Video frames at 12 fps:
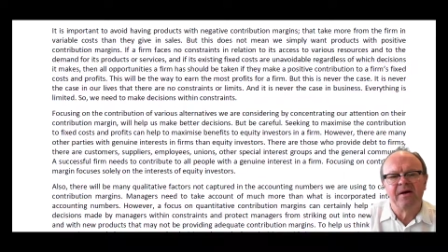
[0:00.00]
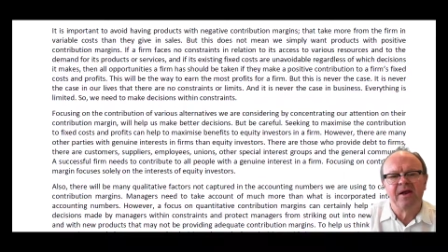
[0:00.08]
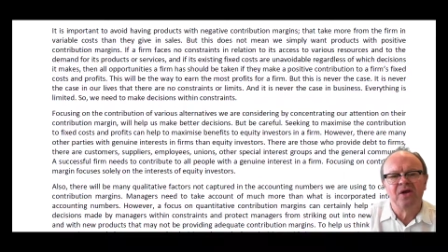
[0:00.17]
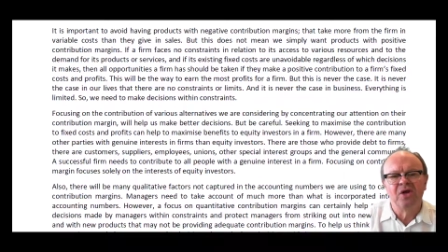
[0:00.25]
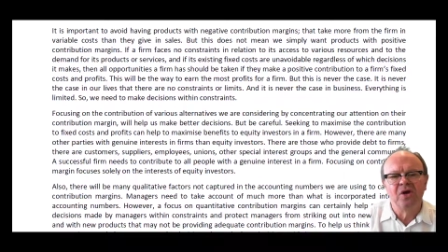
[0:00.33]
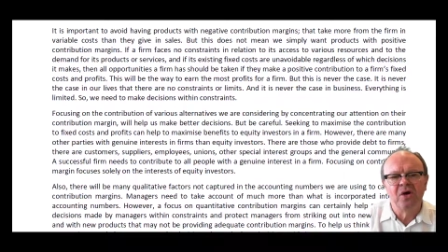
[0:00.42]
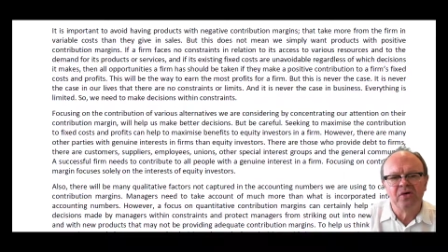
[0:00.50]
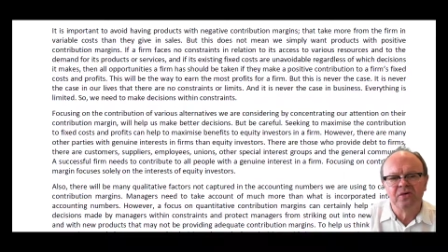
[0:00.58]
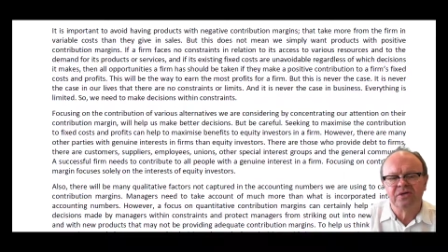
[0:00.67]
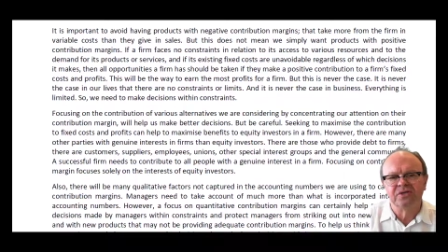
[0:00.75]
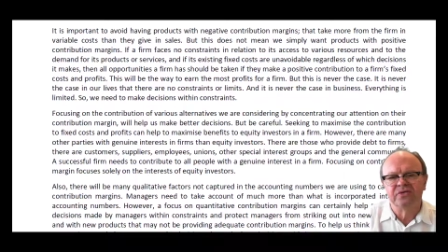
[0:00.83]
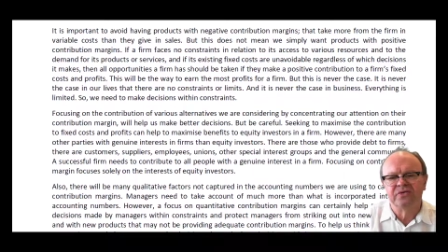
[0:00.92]
are no
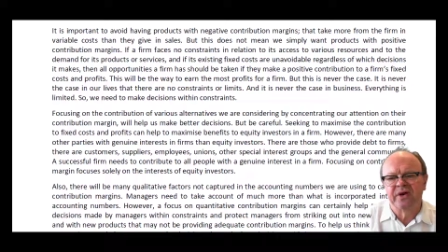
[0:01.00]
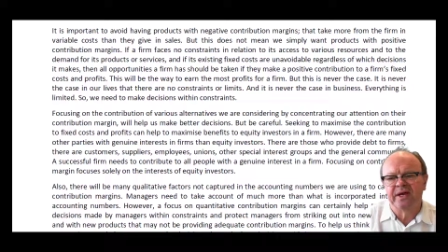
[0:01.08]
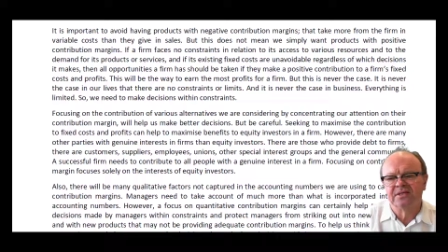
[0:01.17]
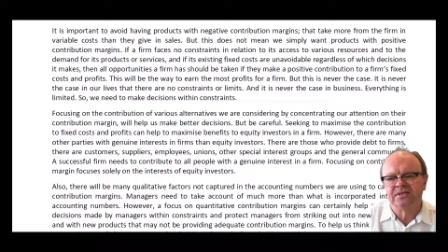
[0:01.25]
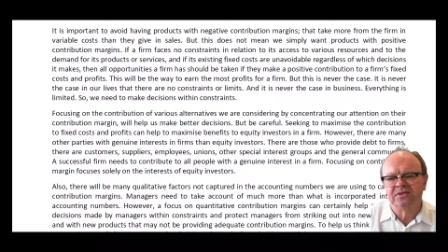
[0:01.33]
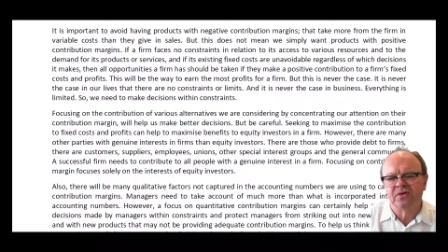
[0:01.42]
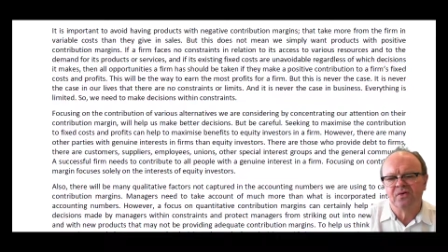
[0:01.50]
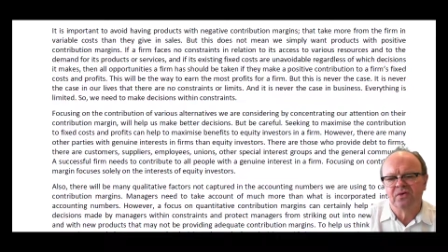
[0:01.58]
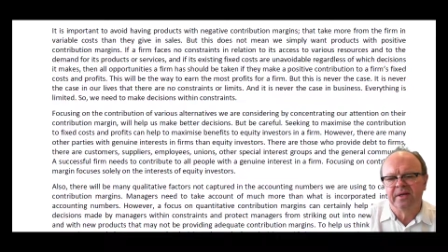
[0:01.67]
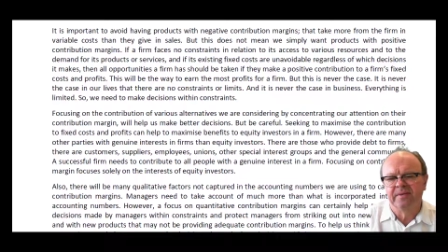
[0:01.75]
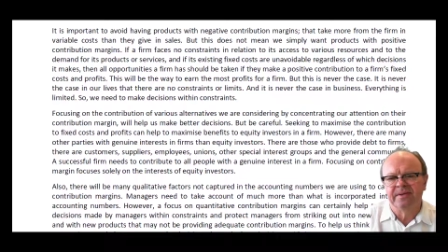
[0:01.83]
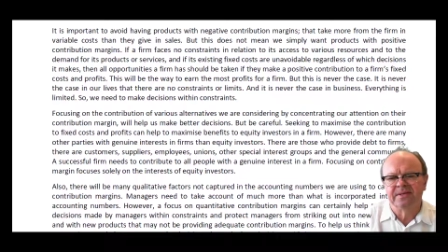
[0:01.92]
constraints or
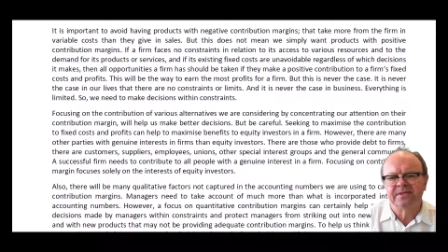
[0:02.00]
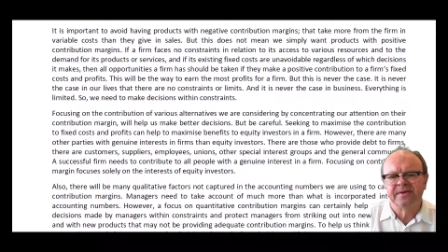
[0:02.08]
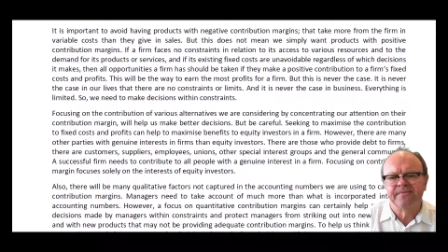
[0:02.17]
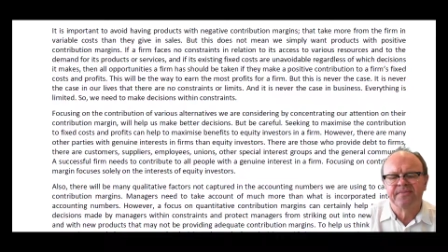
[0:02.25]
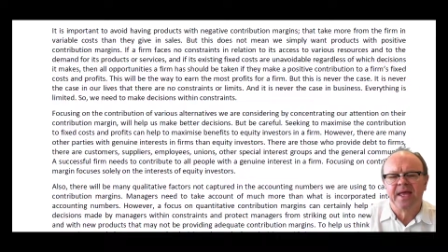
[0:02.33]
limits,